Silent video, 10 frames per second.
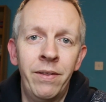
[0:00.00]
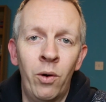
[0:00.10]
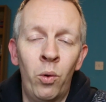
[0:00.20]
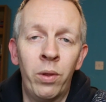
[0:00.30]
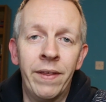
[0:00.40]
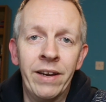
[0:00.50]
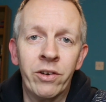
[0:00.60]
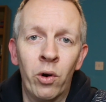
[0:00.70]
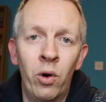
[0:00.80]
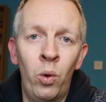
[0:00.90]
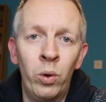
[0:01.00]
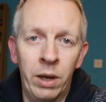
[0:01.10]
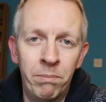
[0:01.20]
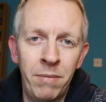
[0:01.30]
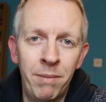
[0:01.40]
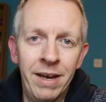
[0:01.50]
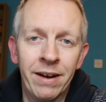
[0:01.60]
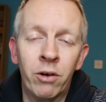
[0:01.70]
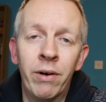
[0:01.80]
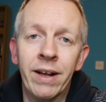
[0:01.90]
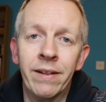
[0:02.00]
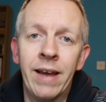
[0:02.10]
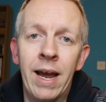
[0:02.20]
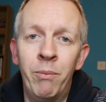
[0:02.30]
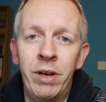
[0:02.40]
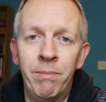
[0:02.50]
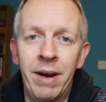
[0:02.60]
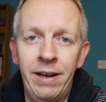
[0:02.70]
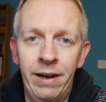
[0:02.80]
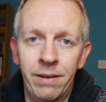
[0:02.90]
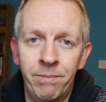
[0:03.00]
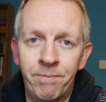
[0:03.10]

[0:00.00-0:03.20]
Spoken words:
the whole thing's going to hold up, maybe at a critical time when you might need it.